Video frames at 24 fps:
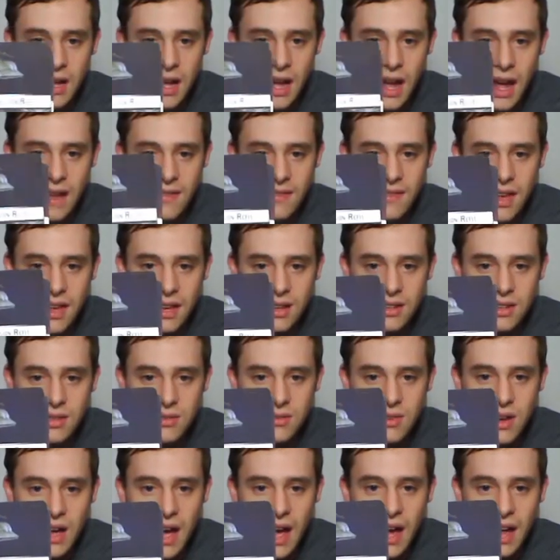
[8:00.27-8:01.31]
and then
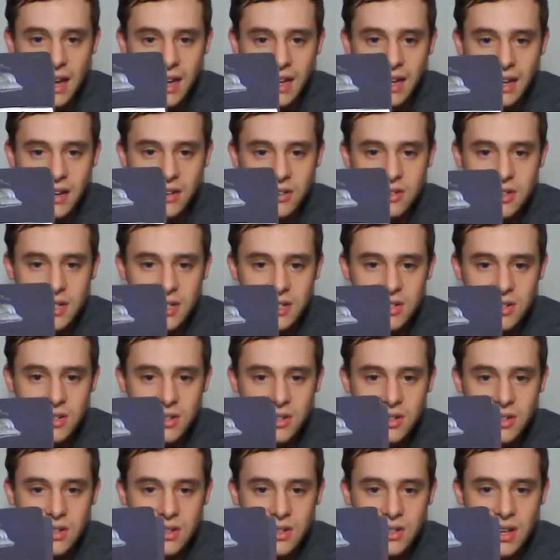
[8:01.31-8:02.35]
you've got
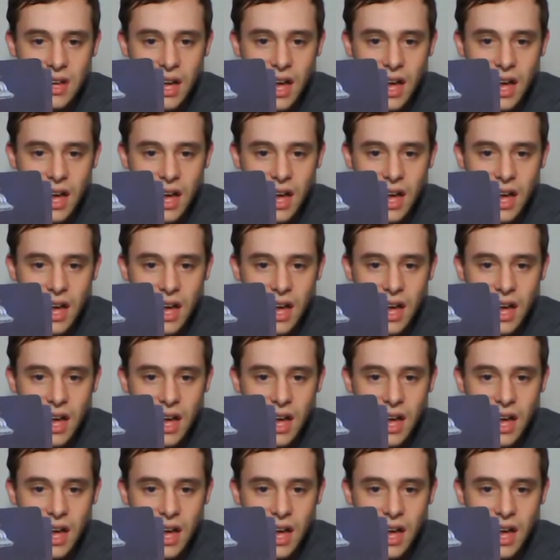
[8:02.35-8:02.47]
Interdictor